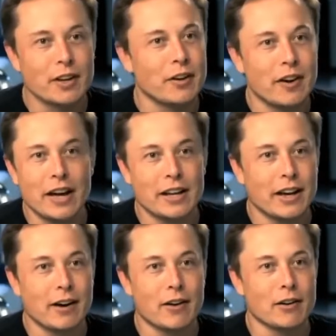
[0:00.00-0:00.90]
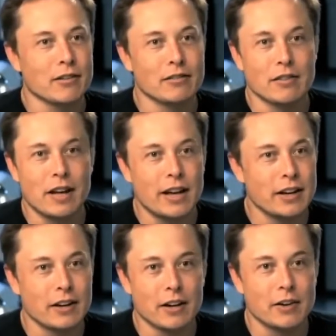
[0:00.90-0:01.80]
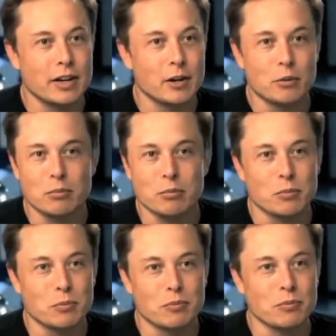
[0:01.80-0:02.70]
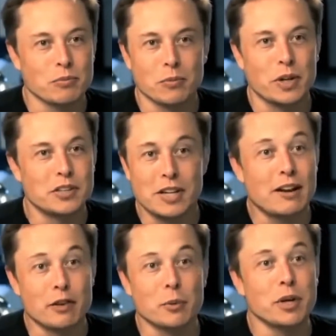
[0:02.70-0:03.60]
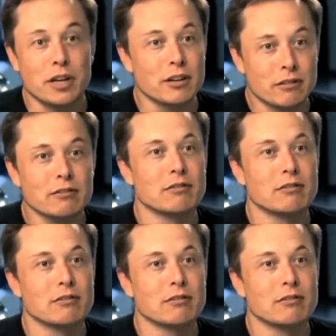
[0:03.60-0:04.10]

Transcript: 80 to 100-hour weeks every week.